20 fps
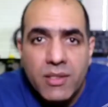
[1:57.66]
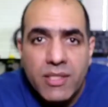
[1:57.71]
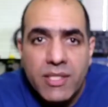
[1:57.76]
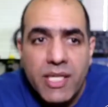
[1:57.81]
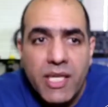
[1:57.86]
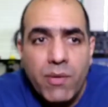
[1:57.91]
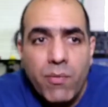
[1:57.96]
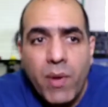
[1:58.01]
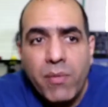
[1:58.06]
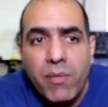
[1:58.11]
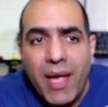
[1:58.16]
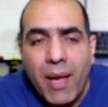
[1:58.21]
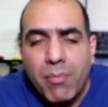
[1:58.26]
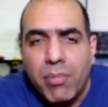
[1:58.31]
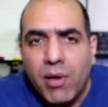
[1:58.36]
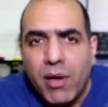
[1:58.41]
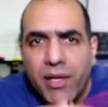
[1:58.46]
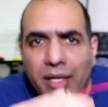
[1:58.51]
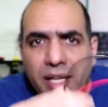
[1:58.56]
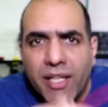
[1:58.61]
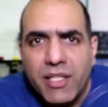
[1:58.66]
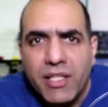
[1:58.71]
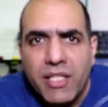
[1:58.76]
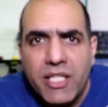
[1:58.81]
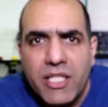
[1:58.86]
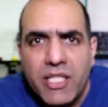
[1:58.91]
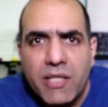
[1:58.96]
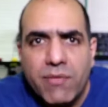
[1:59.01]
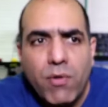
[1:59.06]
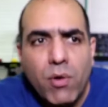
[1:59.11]
See, when we apply a
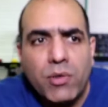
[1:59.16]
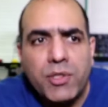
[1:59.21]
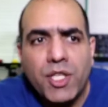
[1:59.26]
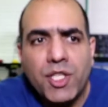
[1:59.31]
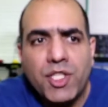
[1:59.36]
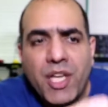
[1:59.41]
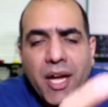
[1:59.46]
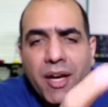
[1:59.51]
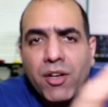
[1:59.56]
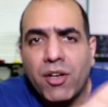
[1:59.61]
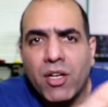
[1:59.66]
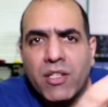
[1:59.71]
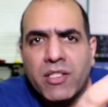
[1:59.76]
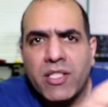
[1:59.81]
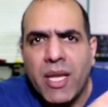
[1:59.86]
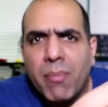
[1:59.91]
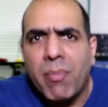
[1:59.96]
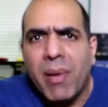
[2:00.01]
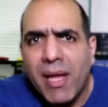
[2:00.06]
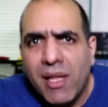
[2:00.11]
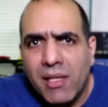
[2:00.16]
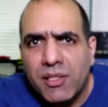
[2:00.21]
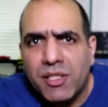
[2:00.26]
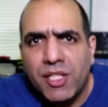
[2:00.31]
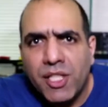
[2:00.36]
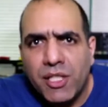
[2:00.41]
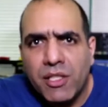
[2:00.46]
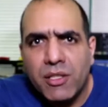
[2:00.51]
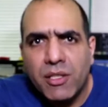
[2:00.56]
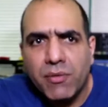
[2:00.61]
DC voltage across a
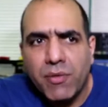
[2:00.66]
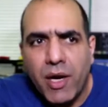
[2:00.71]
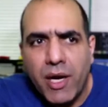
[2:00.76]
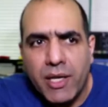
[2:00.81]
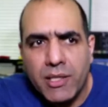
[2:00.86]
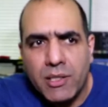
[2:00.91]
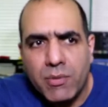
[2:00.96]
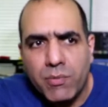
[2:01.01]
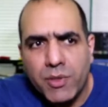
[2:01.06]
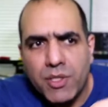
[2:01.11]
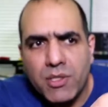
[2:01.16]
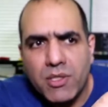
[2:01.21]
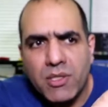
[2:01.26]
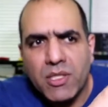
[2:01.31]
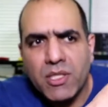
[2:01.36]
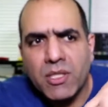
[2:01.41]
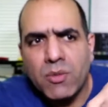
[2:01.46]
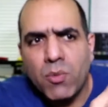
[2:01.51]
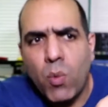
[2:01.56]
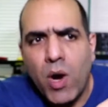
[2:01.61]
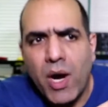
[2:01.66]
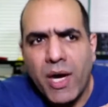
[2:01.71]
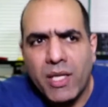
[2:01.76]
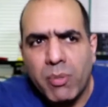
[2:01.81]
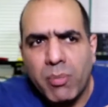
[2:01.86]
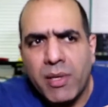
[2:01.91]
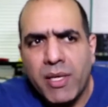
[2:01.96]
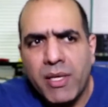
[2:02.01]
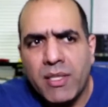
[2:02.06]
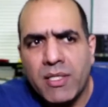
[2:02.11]
Peltier device, which is this
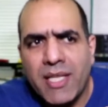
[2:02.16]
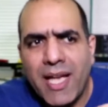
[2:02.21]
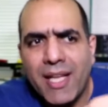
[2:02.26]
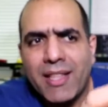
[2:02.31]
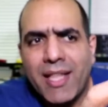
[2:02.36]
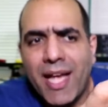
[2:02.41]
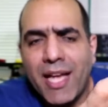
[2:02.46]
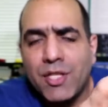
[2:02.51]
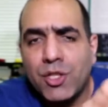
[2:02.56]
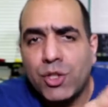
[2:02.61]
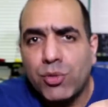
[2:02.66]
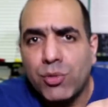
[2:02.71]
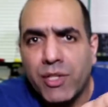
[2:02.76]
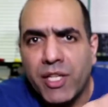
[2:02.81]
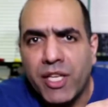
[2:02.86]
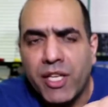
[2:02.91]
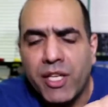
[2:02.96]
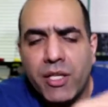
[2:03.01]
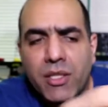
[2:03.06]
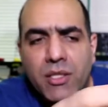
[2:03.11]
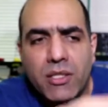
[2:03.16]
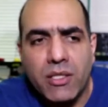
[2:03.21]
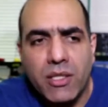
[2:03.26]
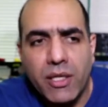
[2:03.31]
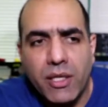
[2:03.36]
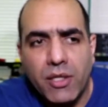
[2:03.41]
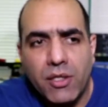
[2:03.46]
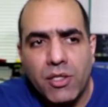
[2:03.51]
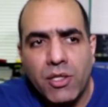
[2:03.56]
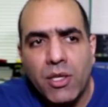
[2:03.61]
white piece attached to the
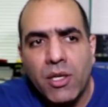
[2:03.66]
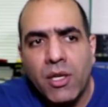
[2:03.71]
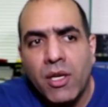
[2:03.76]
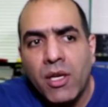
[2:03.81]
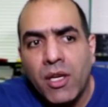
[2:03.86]
heatsink,